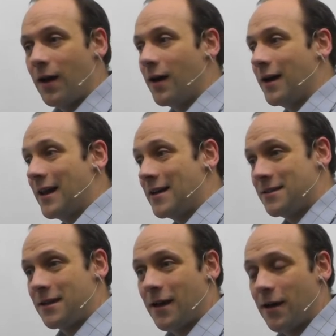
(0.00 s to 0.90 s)

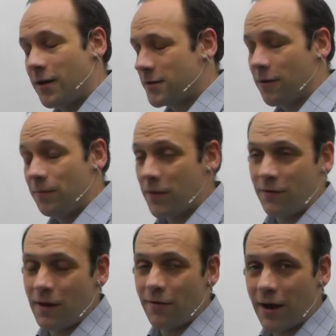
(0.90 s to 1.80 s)

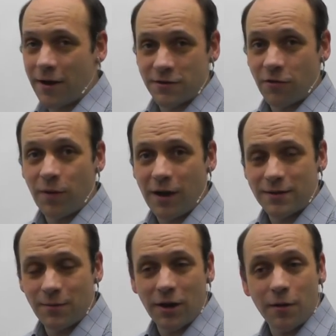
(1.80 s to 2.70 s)
anisotropy in
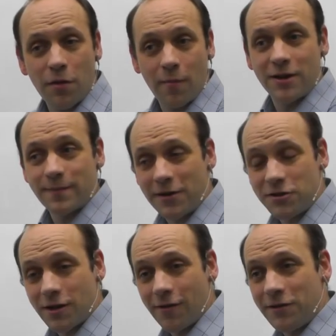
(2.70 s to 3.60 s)
something like the thermal
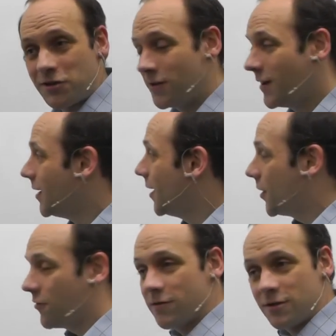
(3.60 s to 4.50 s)
expansion coefficient,
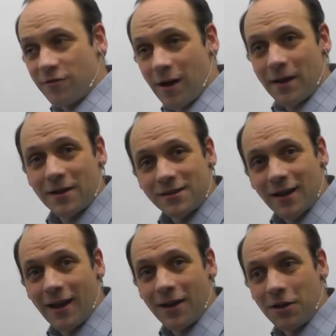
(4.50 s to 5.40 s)
and you're a ceramic,
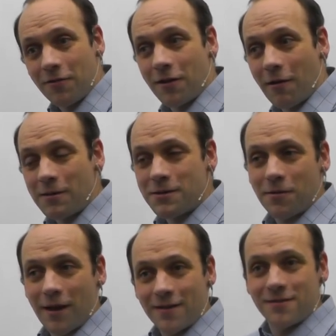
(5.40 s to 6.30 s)
say, and you go up to
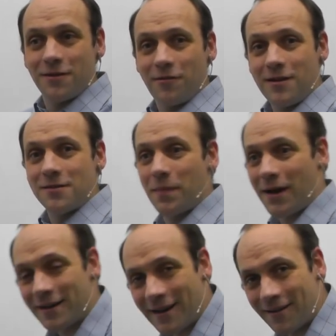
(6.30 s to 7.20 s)
1,000 degrees and
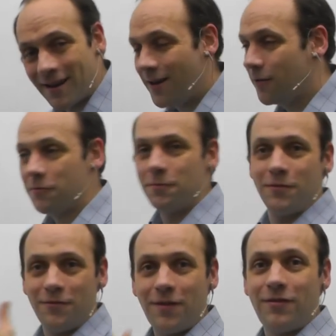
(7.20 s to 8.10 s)
back down again, or
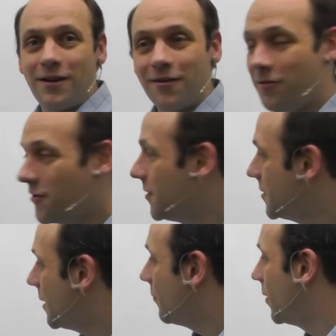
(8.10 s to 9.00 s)
1,500
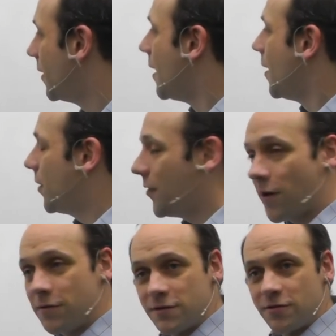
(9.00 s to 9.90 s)
degrees even, then
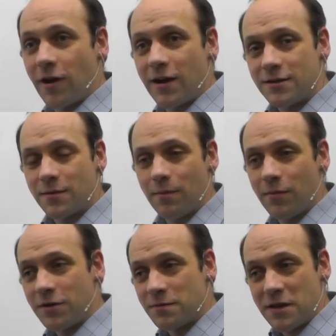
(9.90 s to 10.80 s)
those strains,
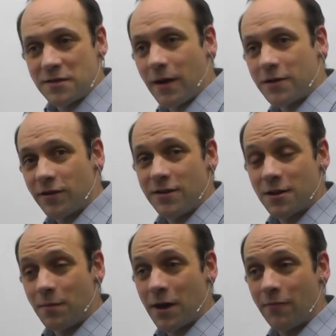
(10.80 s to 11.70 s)
those mismatch strains,
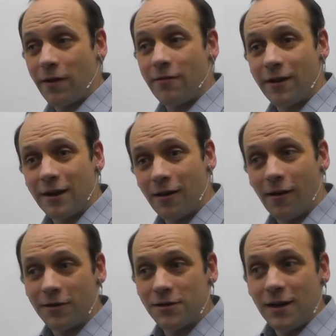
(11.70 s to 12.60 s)
can become very, very
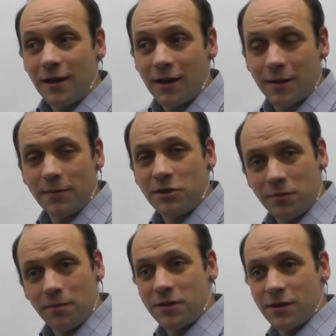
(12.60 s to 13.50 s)
large, and the
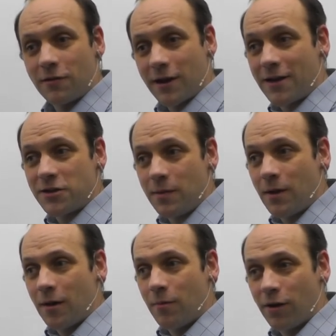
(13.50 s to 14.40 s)
material can actually
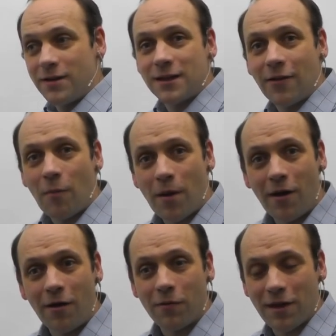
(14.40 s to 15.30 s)
pull itself
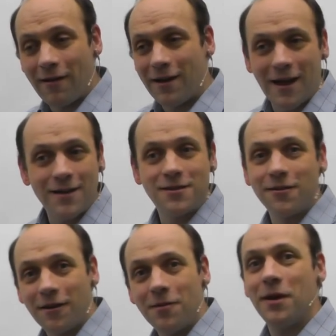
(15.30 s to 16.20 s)
apart without any
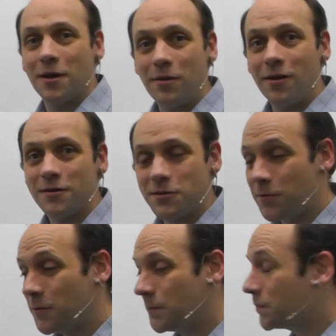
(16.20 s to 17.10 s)
external load being applied at
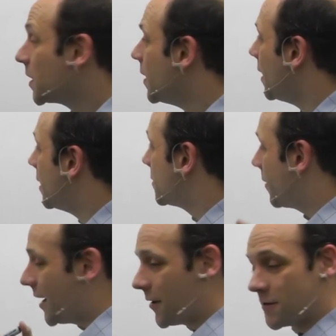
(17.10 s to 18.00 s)
all.
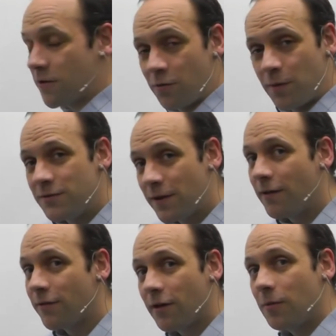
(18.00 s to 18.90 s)
So anisotropy is
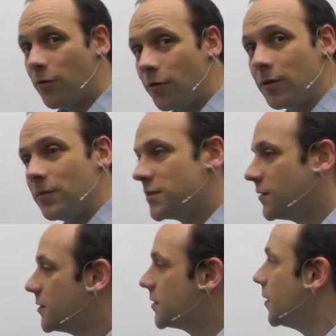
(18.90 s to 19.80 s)
very, very important in
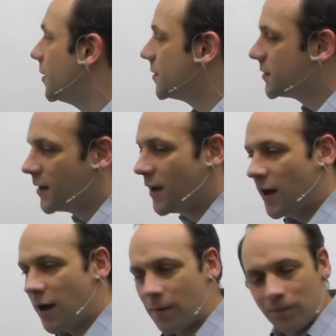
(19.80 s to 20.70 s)
material science,
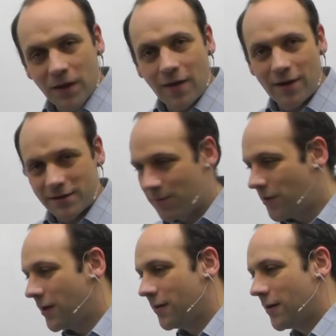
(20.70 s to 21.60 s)
and that's
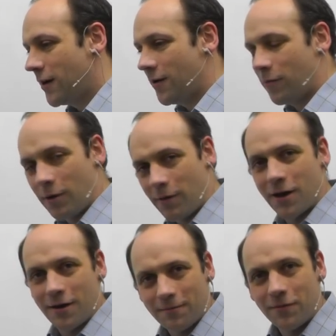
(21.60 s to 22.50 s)
something why we're
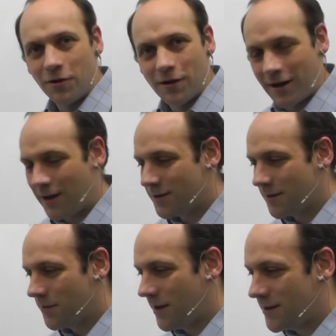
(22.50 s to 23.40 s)
going to look at it in
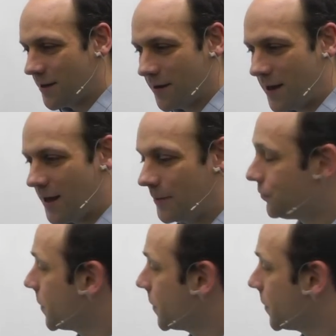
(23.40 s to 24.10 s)
some detail here.